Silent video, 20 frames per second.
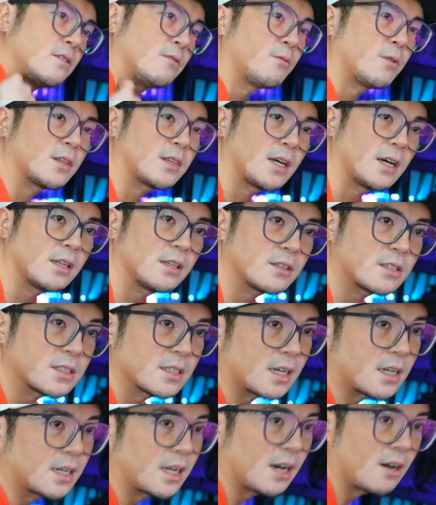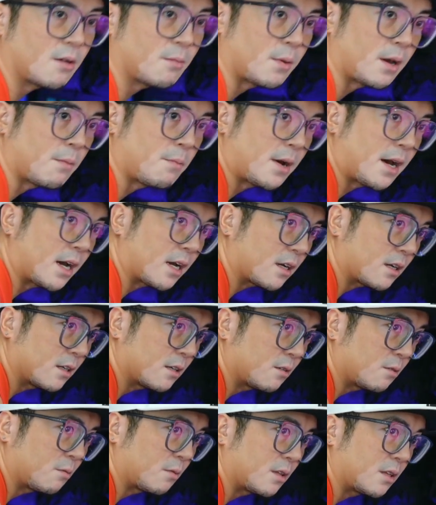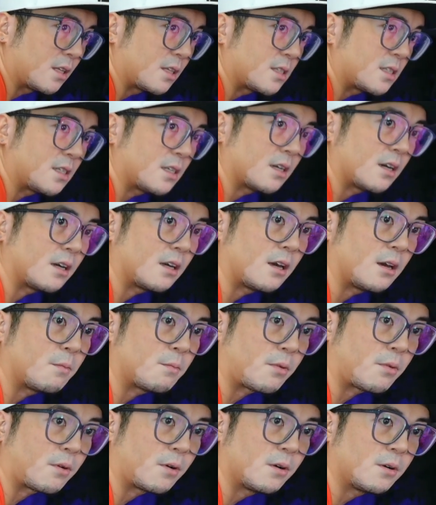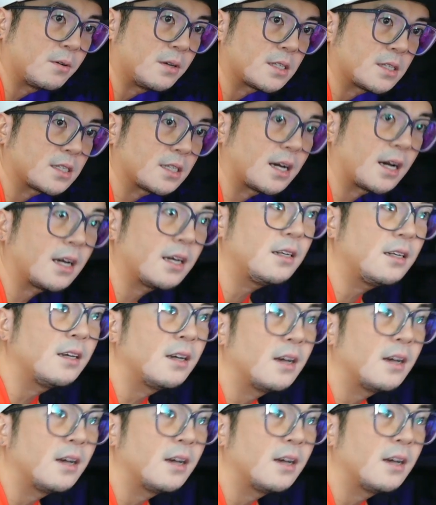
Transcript: what that looks like now on my back with the CIA Pro inside.